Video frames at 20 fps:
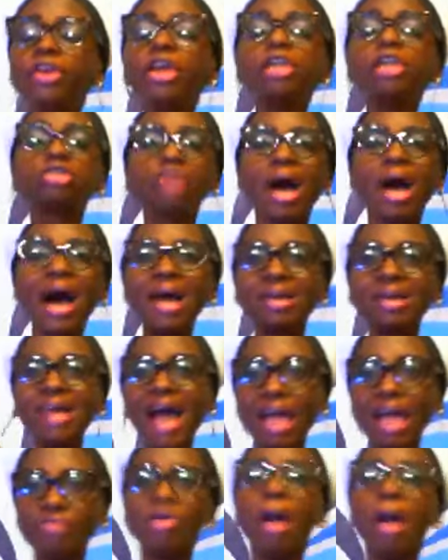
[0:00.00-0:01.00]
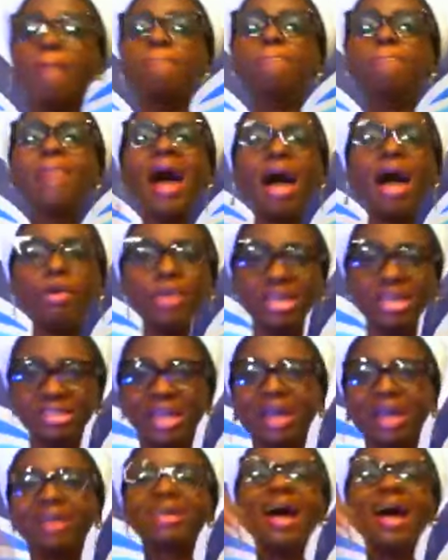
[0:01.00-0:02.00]
his or her life, marriage,
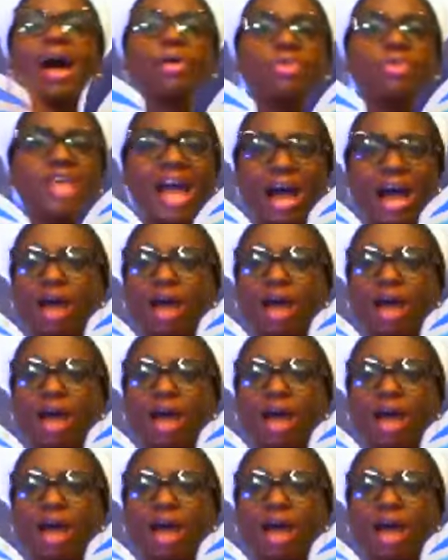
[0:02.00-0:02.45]
career,